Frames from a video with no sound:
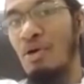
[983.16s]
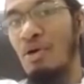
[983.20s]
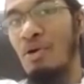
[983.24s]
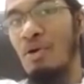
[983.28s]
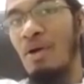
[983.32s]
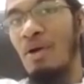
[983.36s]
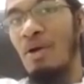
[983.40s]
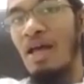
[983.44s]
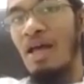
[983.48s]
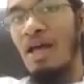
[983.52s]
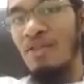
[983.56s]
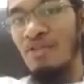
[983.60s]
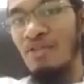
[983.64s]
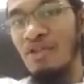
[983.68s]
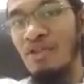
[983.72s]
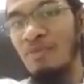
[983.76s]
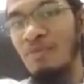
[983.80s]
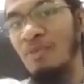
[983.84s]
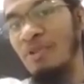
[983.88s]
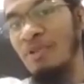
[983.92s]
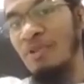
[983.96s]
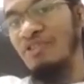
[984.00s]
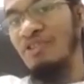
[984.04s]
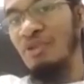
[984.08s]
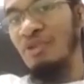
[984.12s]
and the
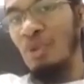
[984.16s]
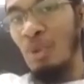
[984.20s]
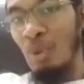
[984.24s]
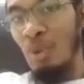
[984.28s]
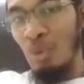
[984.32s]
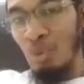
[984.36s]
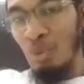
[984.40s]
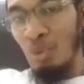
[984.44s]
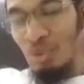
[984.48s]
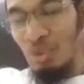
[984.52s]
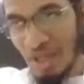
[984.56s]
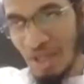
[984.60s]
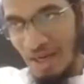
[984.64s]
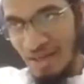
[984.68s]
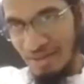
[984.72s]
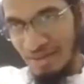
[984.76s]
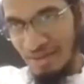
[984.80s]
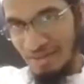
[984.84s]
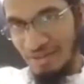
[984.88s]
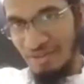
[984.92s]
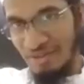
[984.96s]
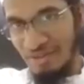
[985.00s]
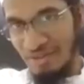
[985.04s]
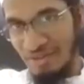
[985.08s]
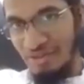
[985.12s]
person who
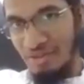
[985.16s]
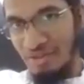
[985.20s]
dies